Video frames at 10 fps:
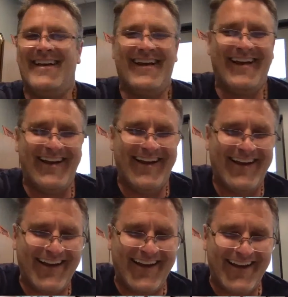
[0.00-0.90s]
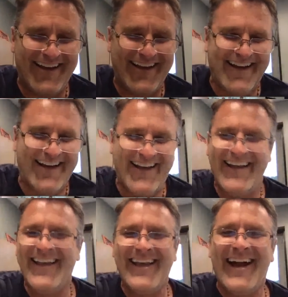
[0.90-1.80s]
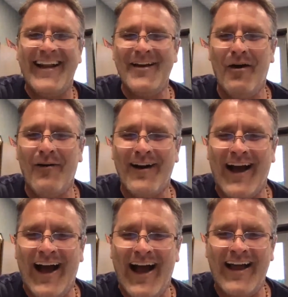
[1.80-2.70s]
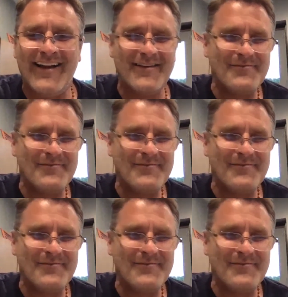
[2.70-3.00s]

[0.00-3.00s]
I didn't know where to hide.